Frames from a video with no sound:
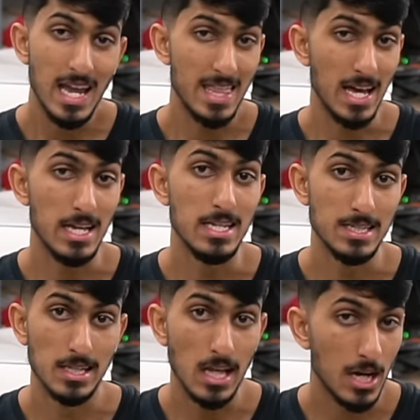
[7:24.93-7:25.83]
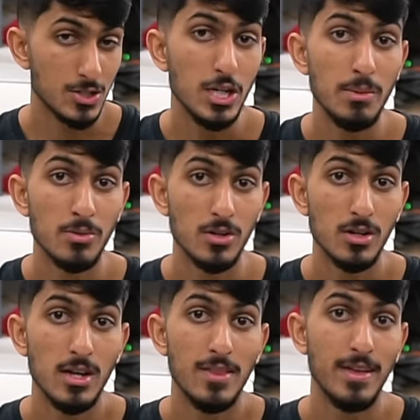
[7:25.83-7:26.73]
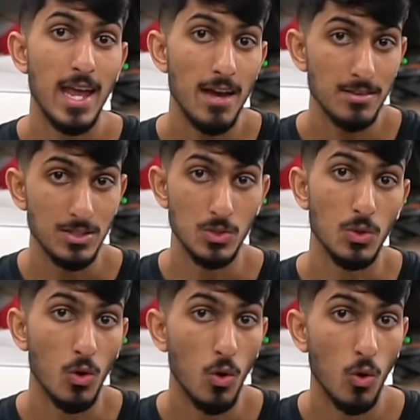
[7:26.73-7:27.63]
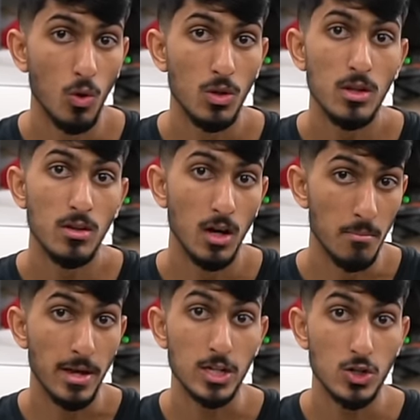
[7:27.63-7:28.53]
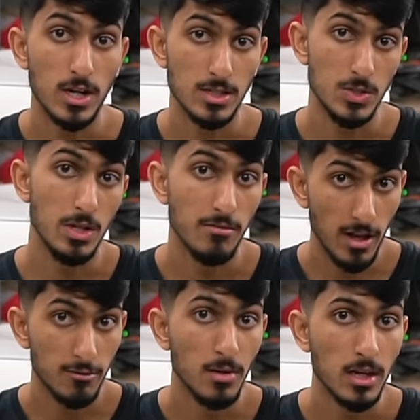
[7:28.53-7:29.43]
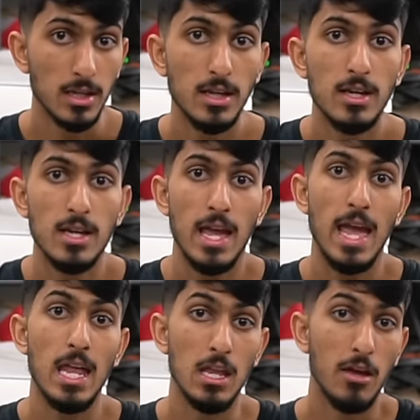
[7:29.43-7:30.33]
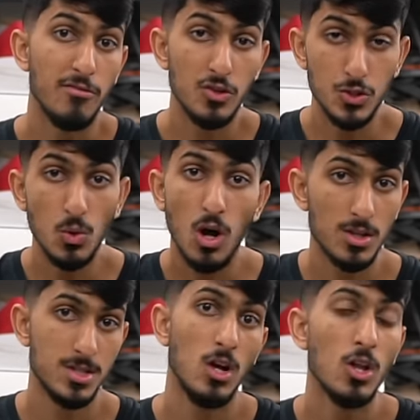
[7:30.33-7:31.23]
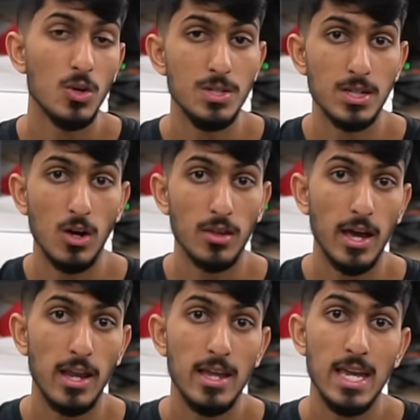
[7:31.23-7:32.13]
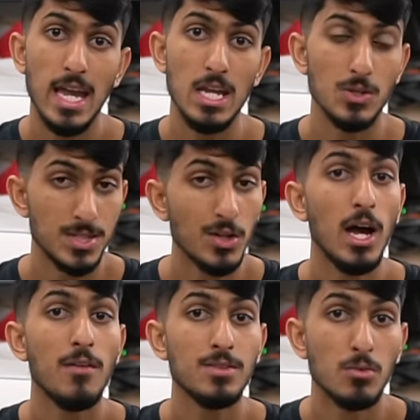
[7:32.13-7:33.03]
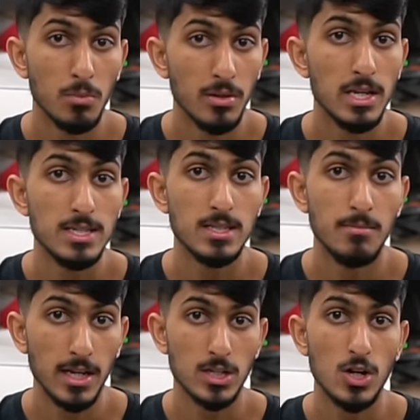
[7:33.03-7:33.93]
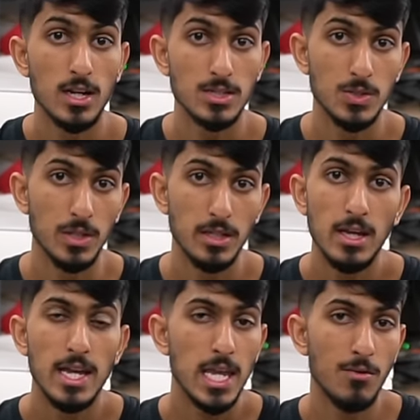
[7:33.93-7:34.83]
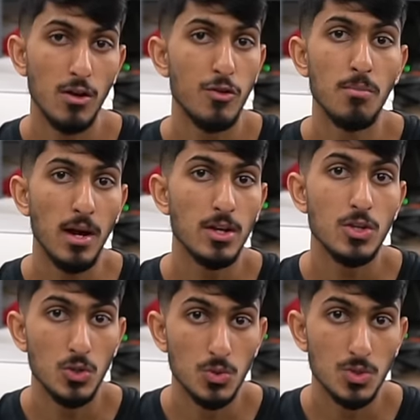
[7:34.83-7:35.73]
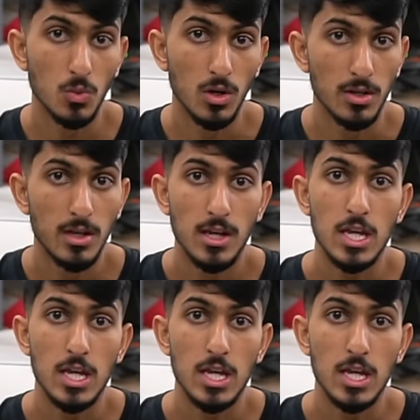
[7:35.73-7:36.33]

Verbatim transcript: And that is a lot cheaper than having to do the whole uh, mechatronics unit valve body. And if you do all the solenoids and all that, and you still have to replace the mechatronics unit, even if you buy a used one,